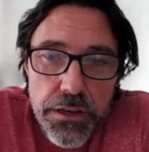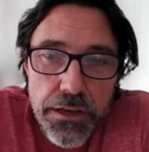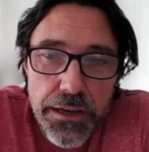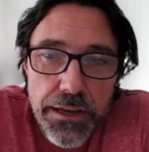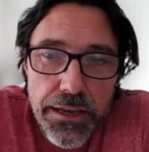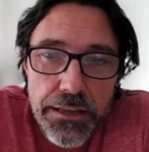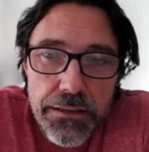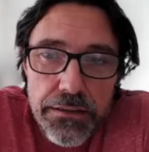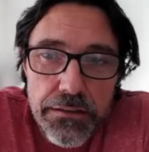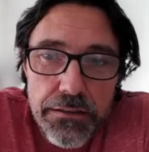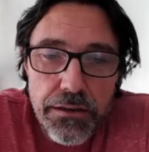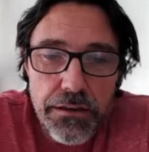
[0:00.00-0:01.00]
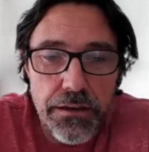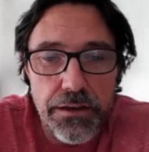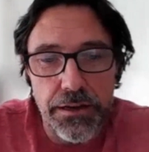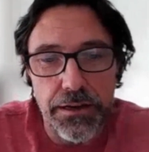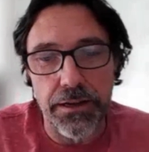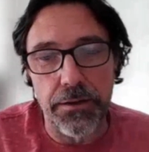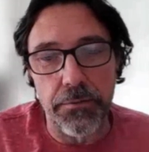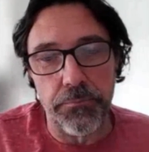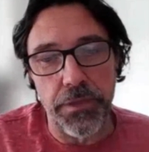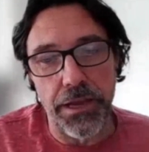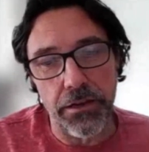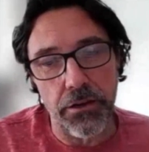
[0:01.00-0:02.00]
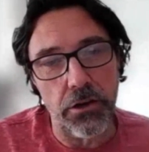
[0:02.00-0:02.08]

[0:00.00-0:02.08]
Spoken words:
and I